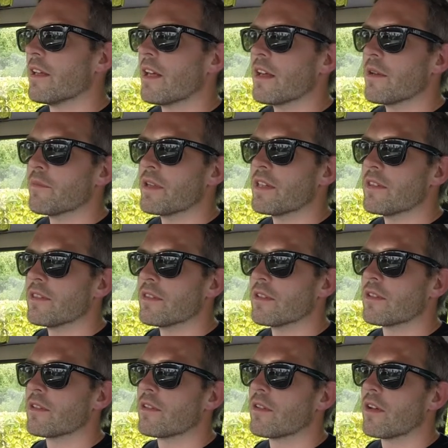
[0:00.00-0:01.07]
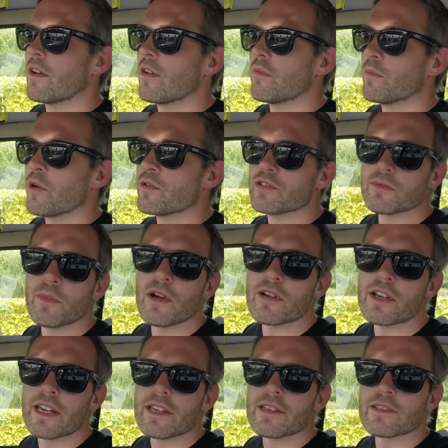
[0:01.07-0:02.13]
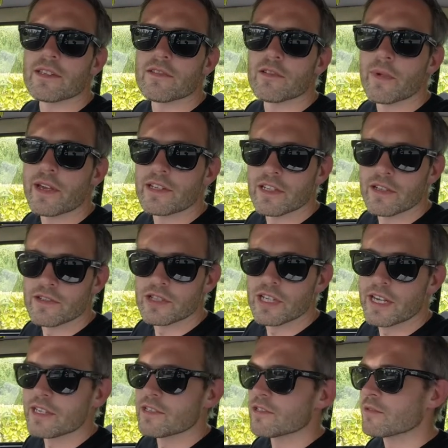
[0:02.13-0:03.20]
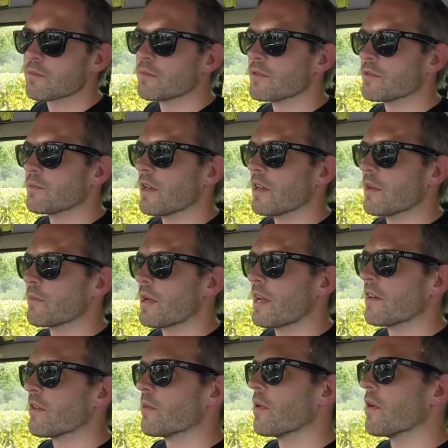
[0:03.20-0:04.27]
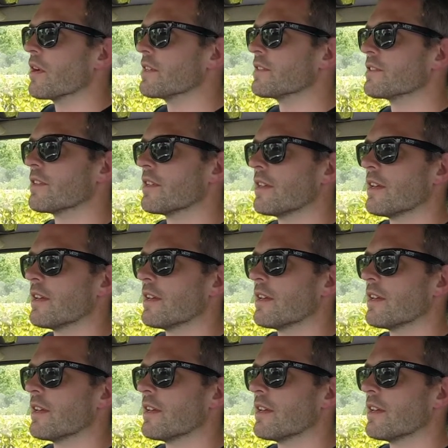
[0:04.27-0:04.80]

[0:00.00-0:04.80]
Um, in most markets, it remained unchanged uh, power-wise.